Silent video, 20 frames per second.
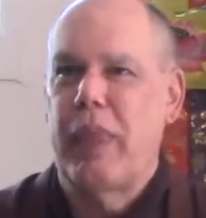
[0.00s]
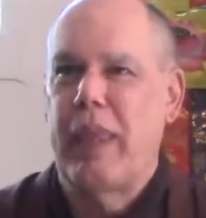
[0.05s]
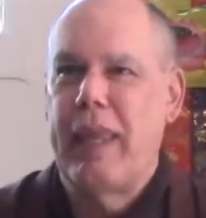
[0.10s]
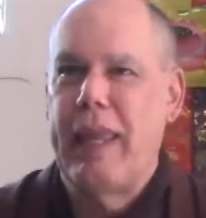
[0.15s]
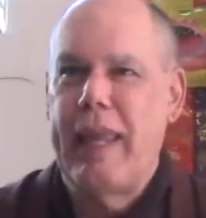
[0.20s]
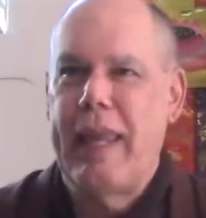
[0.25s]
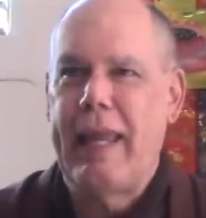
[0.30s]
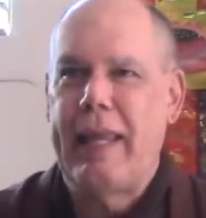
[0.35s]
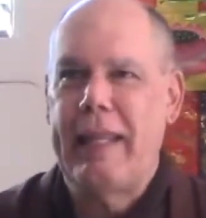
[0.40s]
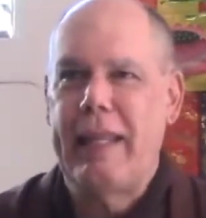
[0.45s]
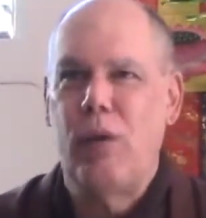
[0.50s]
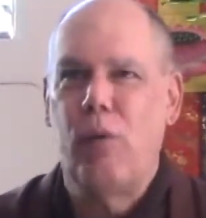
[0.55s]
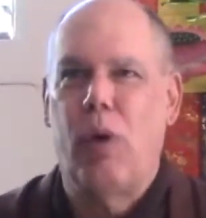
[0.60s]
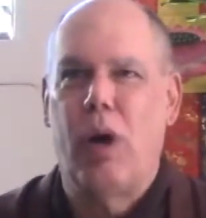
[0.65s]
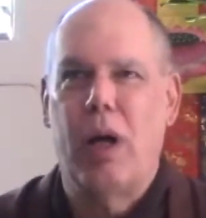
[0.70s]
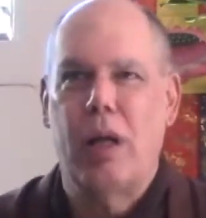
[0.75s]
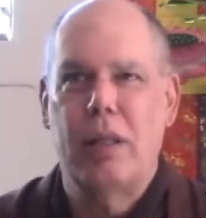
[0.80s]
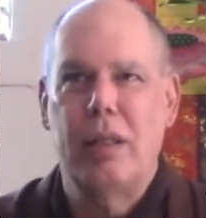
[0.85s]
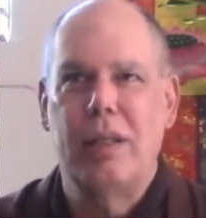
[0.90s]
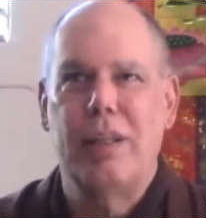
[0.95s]
And he
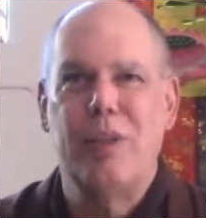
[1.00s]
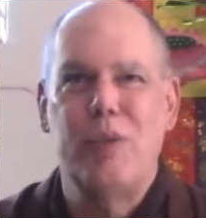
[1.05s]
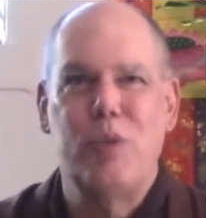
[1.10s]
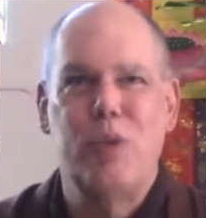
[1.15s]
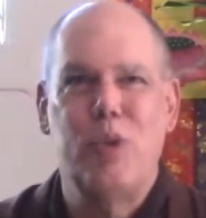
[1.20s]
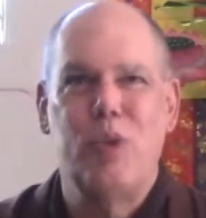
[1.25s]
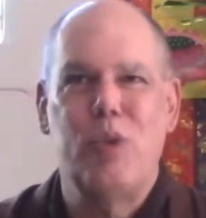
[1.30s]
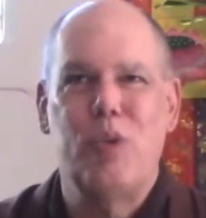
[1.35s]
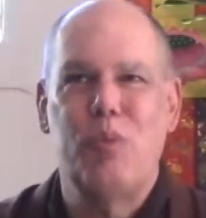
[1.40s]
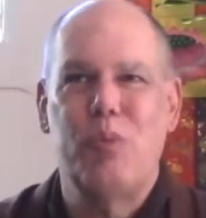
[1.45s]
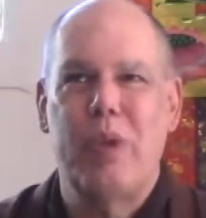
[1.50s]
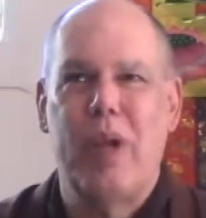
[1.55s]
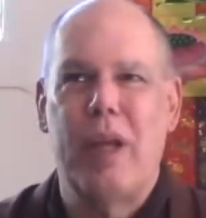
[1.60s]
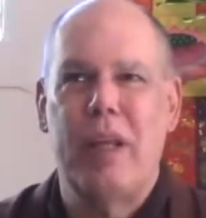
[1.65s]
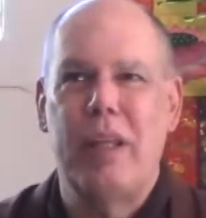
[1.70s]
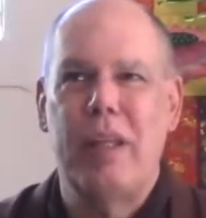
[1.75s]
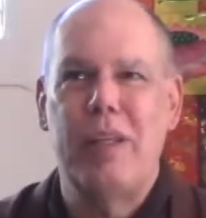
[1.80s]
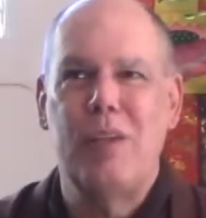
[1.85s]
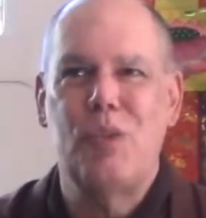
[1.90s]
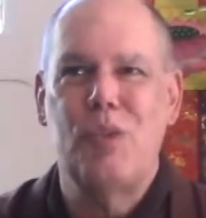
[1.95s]
walked in the room,
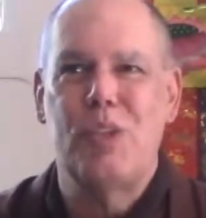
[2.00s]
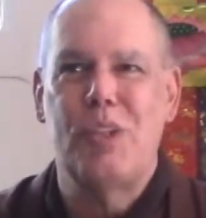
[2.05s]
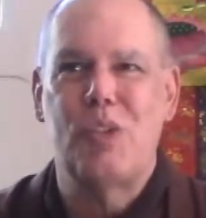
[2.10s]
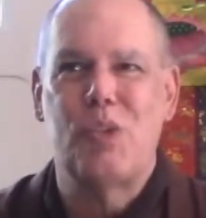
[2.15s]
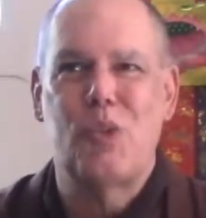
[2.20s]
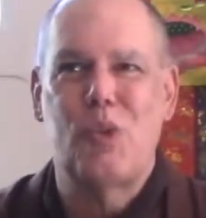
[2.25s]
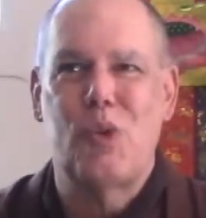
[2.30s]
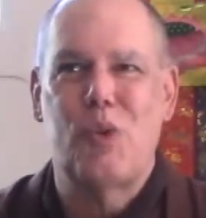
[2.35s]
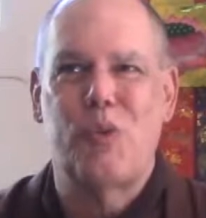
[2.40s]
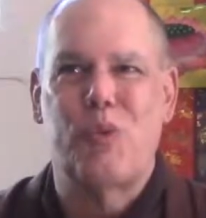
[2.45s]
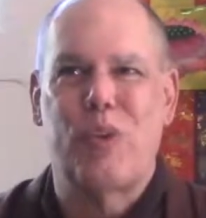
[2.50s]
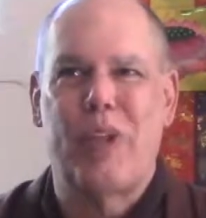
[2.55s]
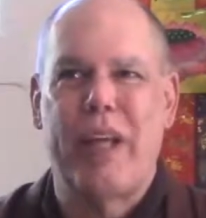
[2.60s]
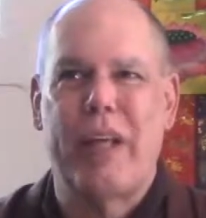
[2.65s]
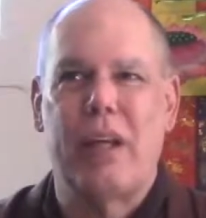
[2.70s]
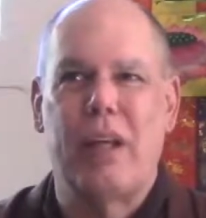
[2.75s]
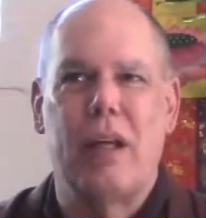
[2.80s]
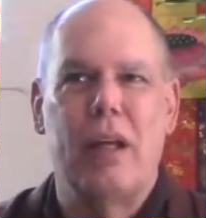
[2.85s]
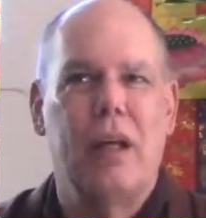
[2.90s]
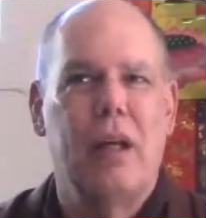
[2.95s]
and he's this sort of
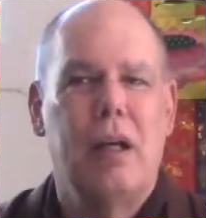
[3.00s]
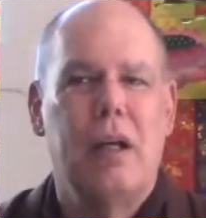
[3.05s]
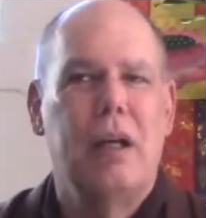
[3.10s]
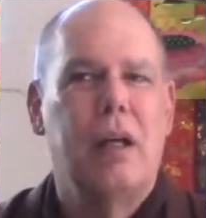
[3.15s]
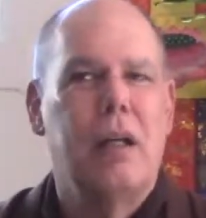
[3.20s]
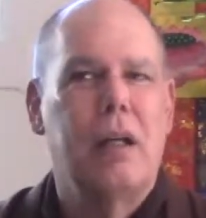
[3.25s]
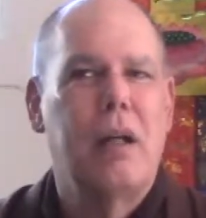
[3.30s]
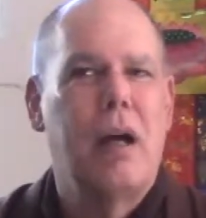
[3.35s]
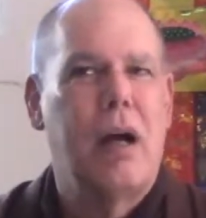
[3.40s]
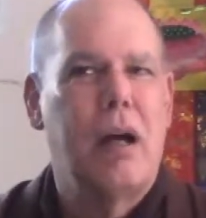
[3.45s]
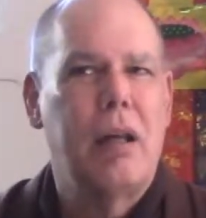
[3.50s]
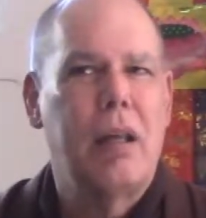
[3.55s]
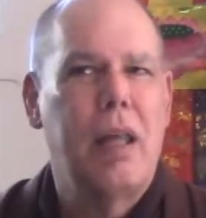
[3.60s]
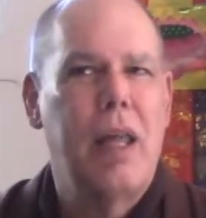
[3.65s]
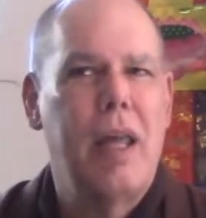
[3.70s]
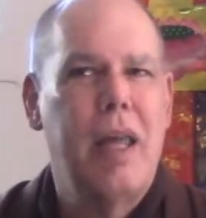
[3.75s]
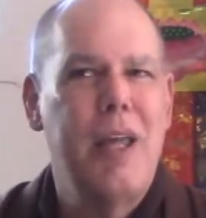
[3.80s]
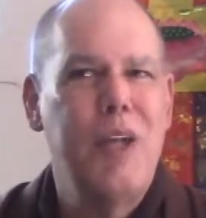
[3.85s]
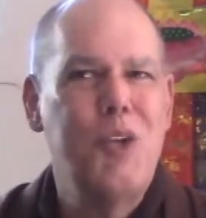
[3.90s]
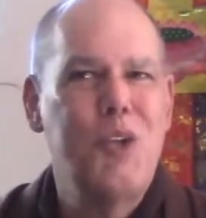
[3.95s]
like
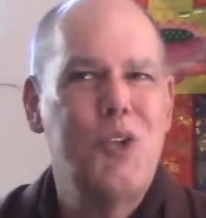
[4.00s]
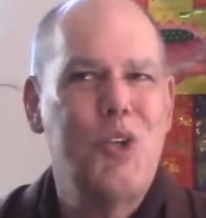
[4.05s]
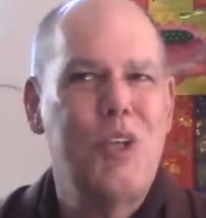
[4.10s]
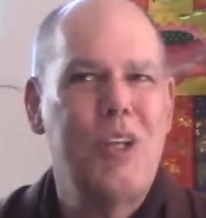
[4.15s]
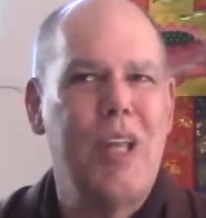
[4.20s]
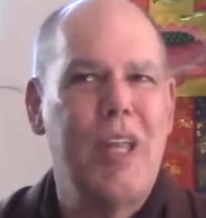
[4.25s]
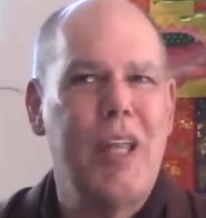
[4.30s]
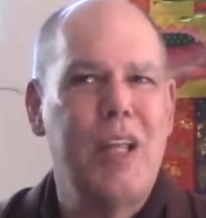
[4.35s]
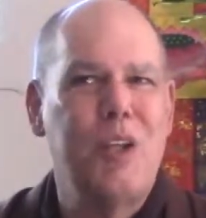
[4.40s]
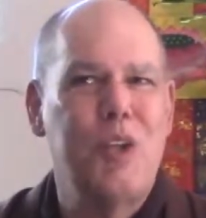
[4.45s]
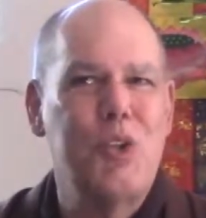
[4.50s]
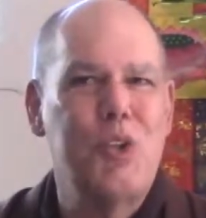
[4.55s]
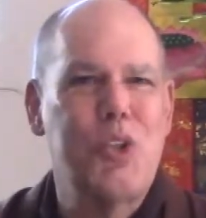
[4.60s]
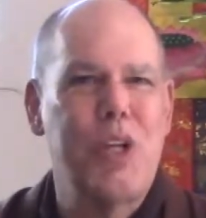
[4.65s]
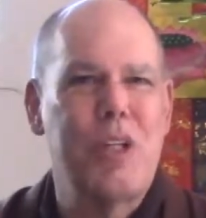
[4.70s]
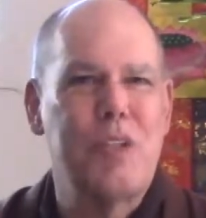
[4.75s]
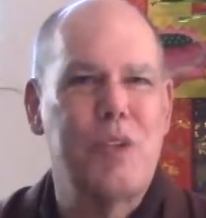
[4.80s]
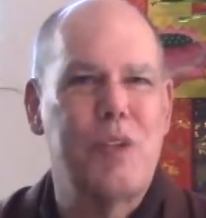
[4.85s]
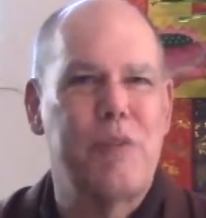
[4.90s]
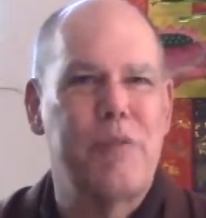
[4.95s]
Caucasian English
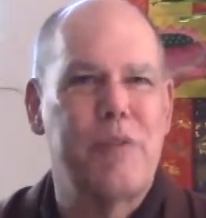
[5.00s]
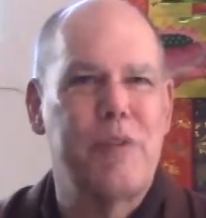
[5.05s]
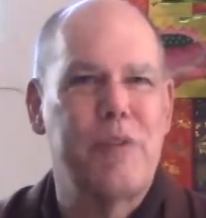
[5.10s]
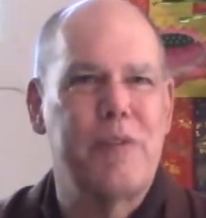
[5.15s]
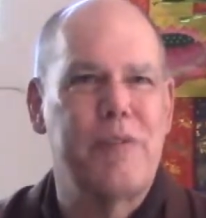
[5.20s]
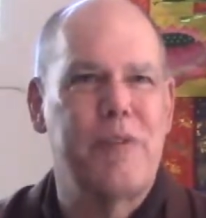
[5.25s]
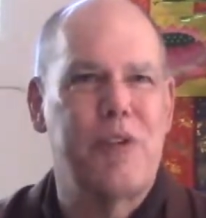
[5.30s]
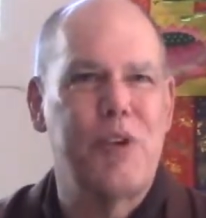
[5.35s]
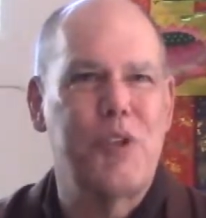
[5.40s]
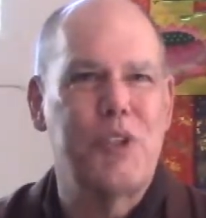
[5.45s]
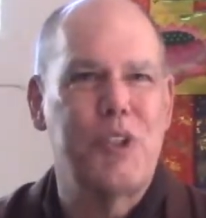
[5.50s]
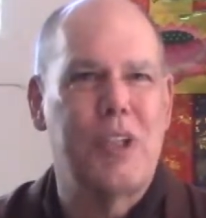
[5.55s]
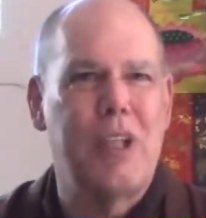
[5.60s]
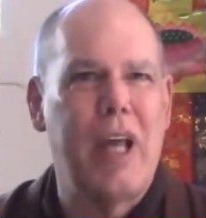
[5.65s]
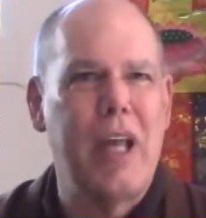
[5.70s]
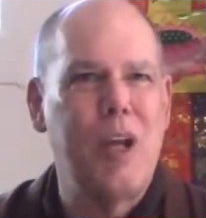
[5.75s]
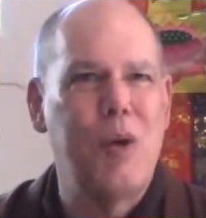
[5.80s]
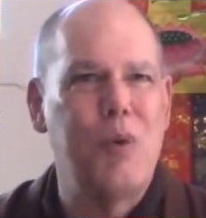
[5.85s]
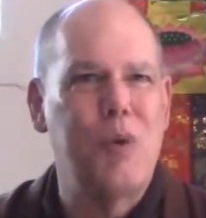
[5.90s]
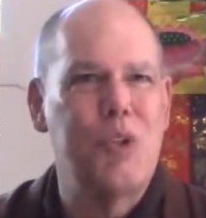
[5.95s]
as a first
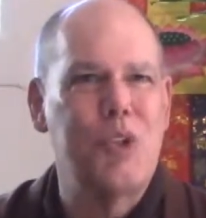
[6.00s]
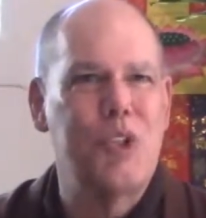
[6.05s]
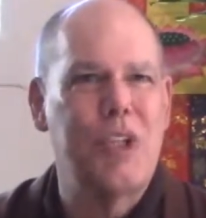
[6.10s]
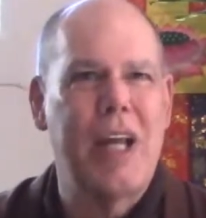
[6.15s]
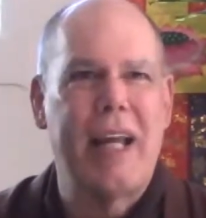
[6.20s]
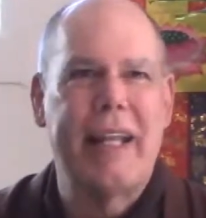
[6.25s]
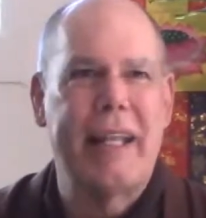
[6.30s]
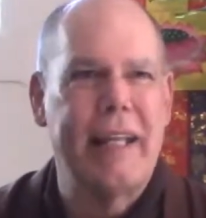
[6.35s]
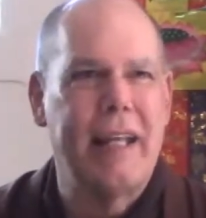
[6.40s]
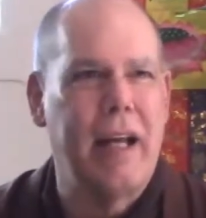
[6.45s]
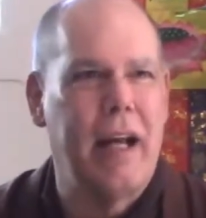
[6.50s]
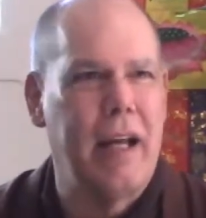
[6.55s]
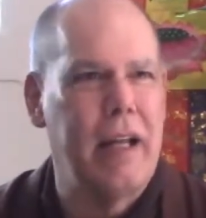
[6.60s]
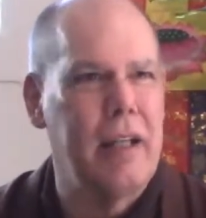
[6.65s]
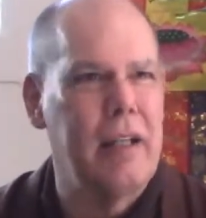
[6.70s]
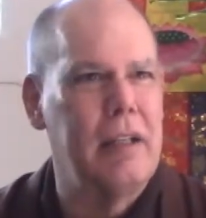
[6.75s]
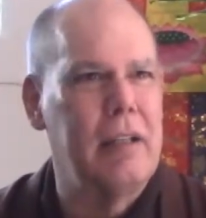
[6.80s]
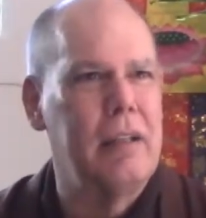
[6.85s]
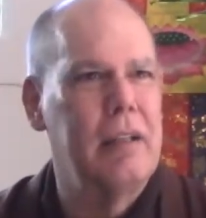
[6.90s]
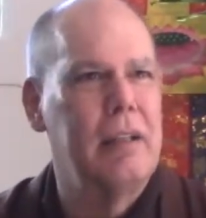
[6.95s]
language kind of
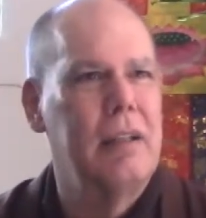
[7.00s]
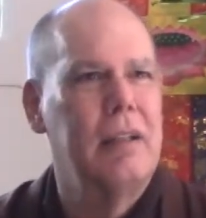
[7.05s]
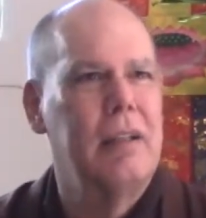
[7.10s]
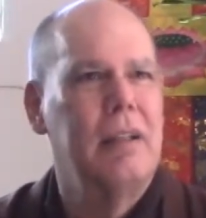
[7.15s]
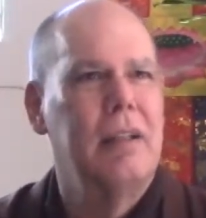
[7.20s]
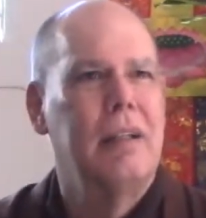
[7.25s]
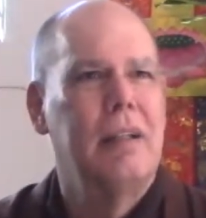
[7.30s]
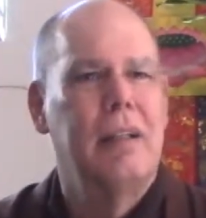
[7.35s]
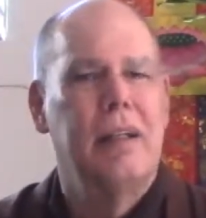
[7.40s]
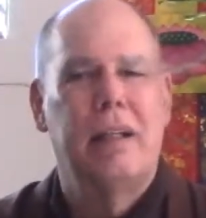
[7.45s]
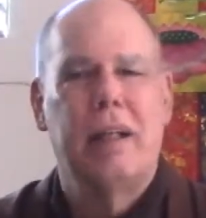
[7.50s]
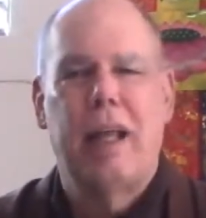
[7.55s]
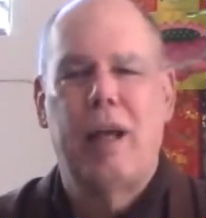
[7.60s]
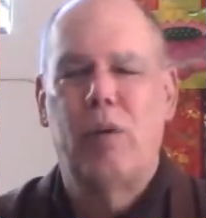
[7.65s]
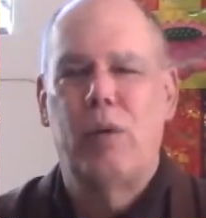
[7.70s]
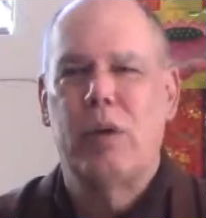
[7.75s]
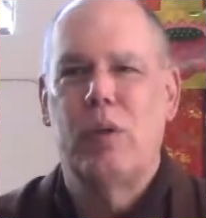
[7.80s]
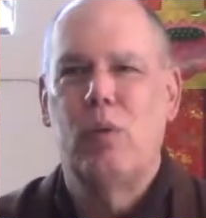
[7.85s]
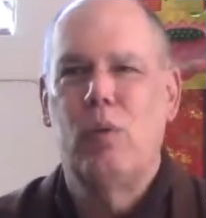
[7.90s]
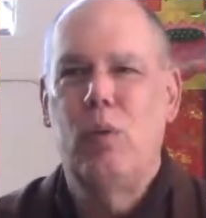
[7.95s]
guy. And I
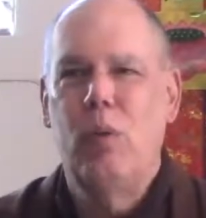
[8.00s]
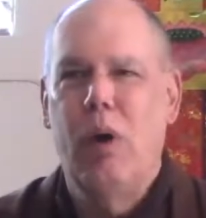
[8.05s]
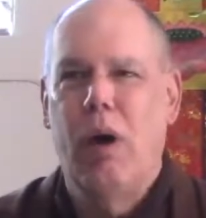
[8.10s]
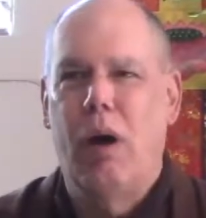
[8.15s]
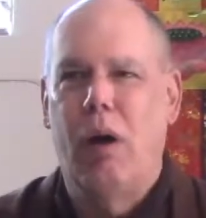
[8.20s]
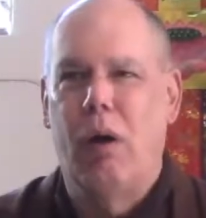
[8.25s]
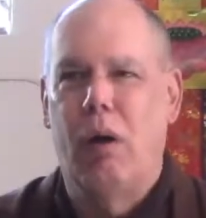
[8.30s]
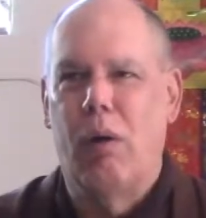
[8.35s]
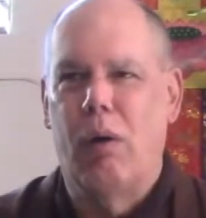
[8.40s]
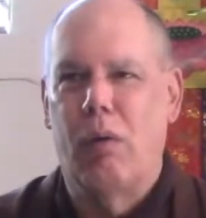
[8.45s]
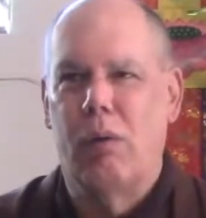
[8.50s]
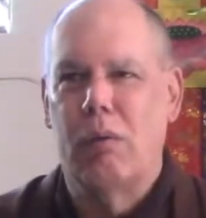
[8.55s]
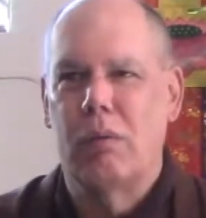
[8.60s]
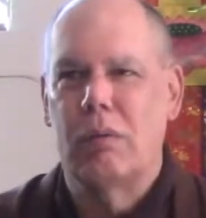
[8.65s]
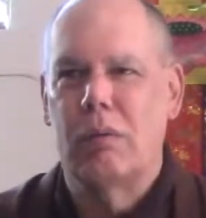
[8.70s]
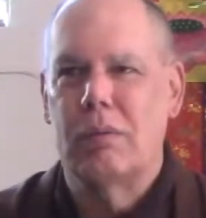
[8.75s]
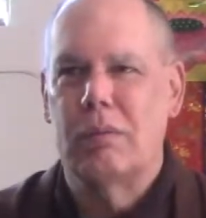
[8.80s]
went, whoa,